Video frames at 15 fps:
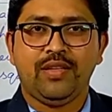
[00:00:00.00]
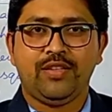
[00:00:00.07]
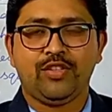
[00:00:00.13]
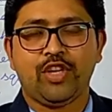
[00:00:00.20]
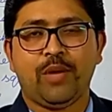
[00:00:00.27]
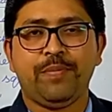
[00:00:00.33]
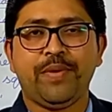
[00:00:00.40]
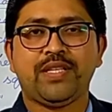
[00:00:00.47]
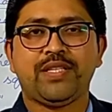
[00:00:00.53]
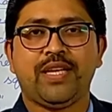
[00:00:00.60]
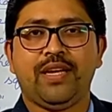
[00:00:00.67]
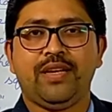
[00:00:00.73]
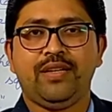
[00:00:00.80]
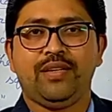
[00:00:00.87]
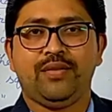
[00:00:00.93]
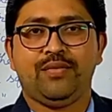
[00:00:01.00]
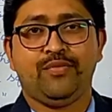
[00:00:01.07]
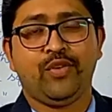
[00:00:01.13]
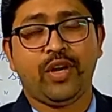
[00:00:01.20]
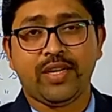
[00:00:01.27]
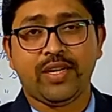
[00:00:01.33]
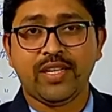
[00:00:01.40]
The topics are
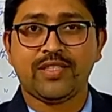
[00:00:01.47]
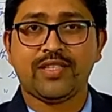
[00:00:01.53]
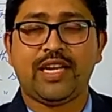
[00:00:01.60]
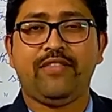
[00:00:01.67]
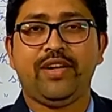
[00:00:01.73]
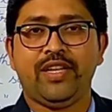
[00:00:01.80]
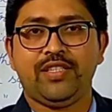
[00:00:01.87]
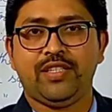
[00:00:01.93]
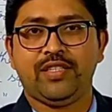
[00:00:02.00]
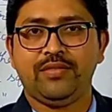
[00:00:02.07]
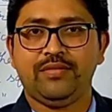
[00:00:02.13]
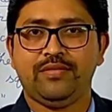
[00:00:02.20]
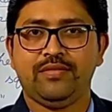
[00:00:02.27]
what is gravitation